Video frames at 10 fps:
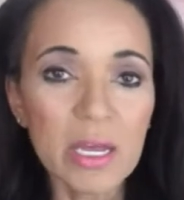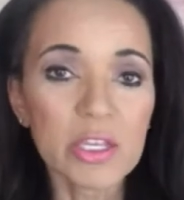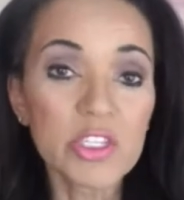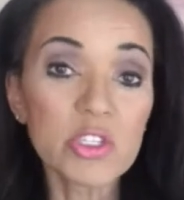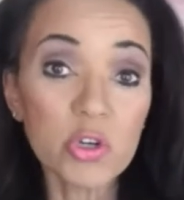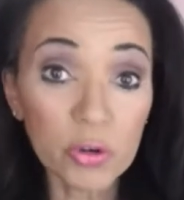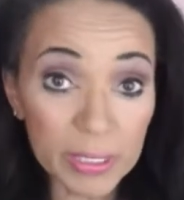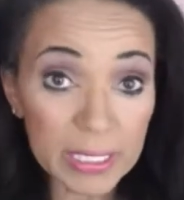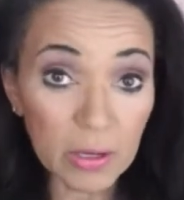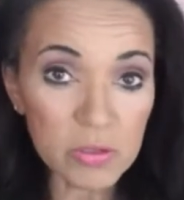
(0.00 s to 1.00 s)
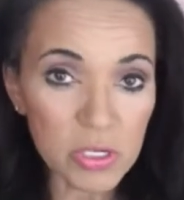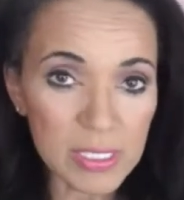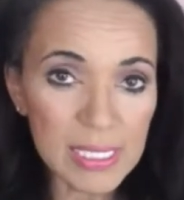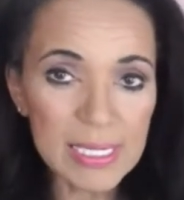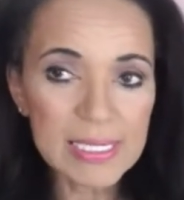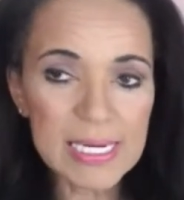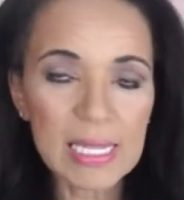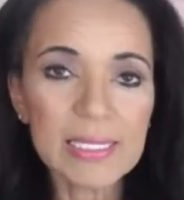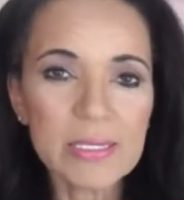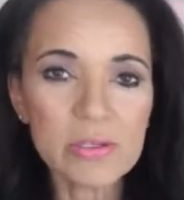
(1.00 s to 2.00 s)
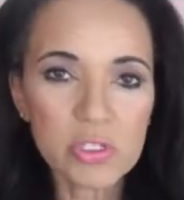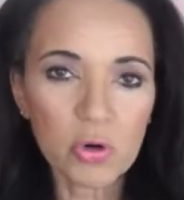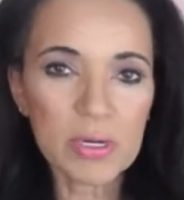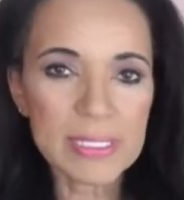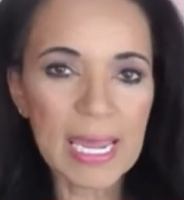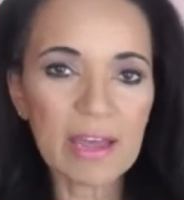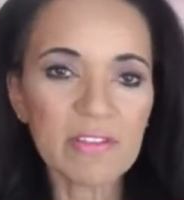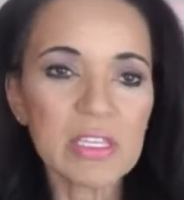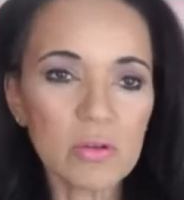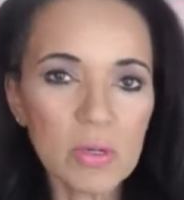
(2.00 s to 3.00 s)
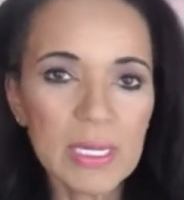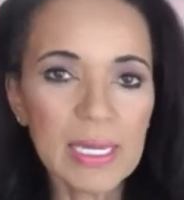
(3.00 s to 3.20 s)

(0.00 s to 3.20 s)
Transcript: story coaches, telling you stories, having you